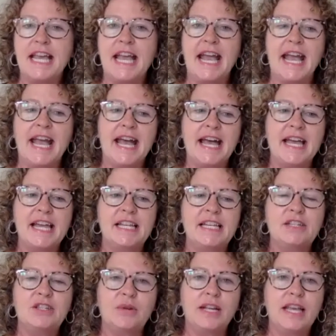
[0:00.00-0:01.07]
And
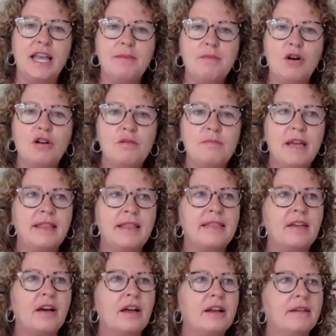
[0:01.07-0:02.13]
so I came home and
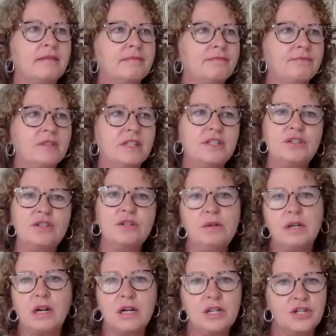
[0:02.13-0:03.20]
thought, let's do an
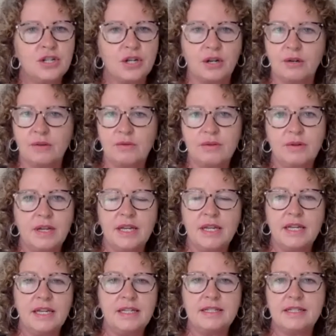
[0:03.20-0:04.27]
art show
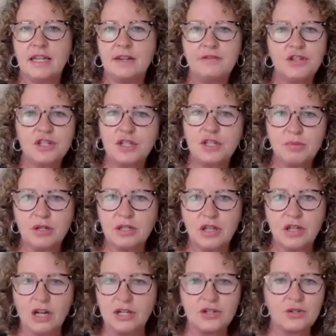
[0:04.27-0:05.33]
instead of just a book
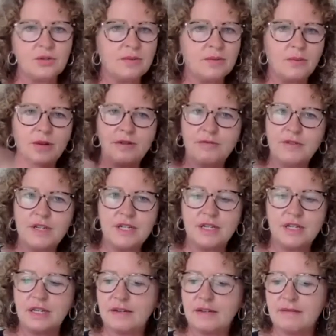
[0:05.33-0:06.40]
launch. What if we did
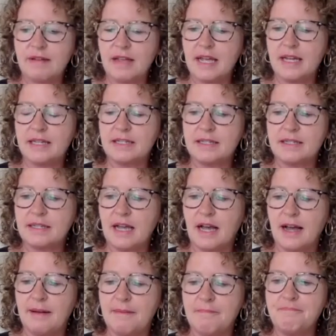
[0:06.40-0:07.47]
it as,
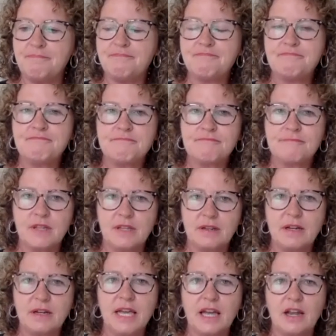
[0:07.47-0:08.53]

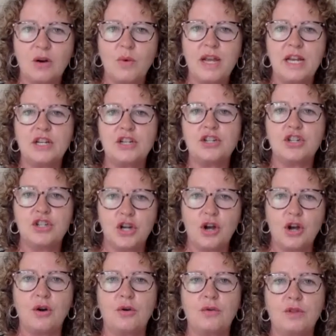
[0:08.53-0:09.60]
again, a way to
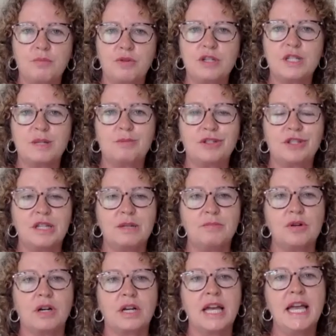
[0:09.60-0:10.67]
show the principles in the
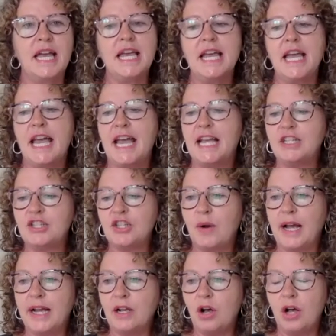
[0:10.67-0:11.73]
book? And so
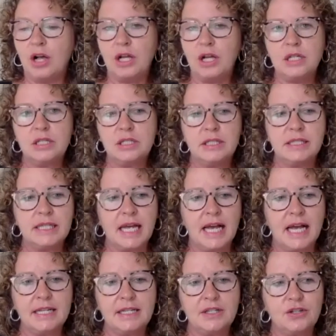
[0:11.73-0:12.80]
I called
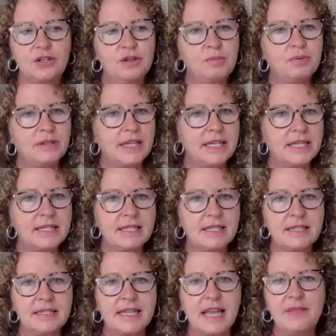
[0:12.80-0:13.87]
2
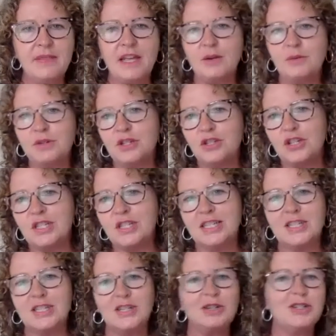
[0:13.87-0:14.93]
places, and then it was just a
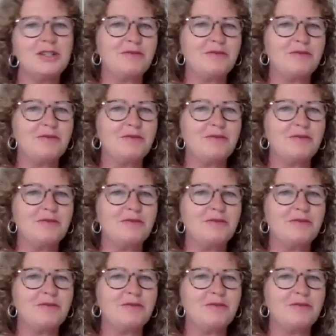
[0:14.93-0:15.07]
series of